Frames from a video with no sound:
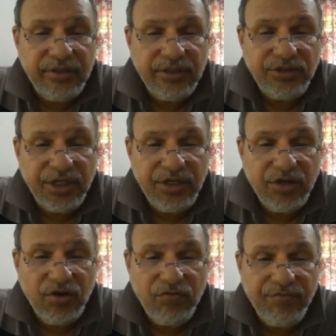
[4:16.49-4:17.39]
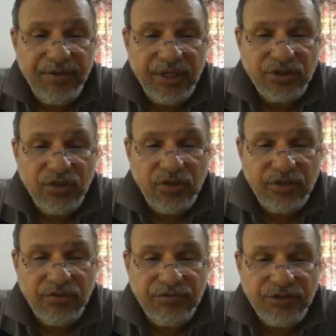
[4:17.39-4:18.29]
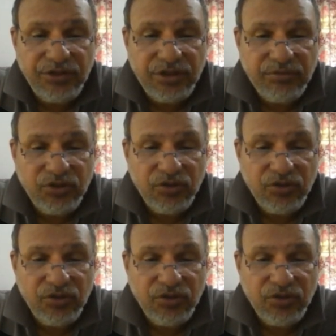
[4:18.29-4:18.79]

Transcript: the center of mass of the system.